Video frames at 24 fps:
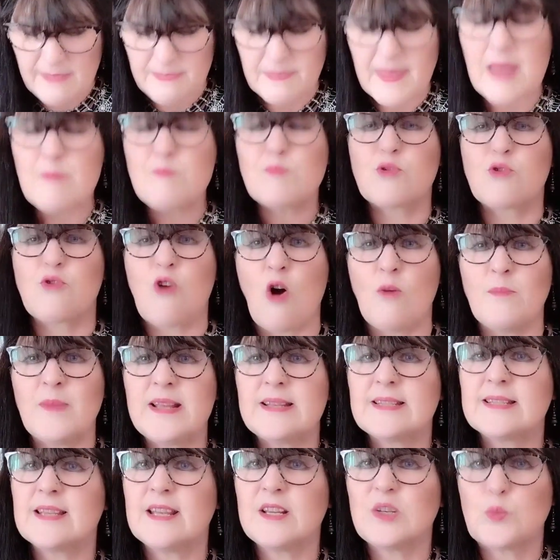they
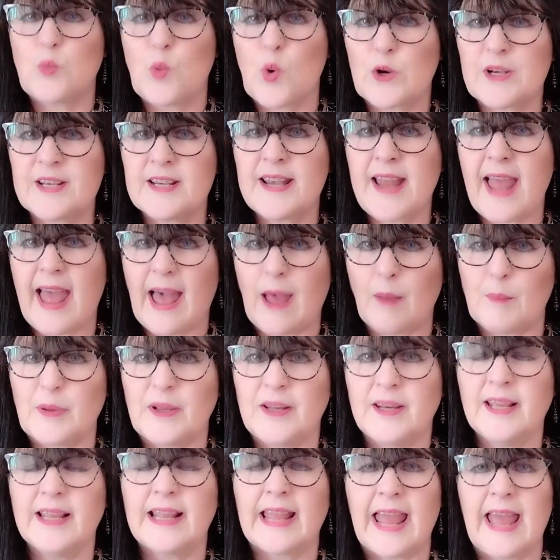promised it wouldn't
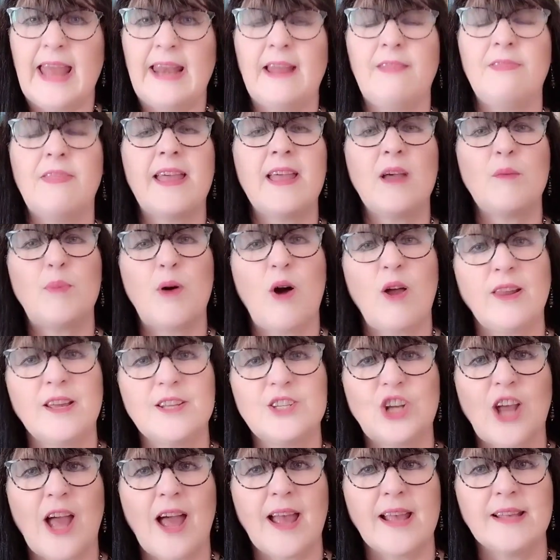happen again and they
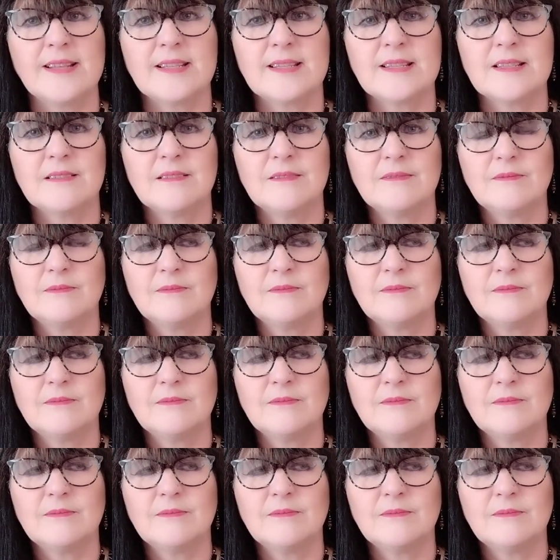apologised.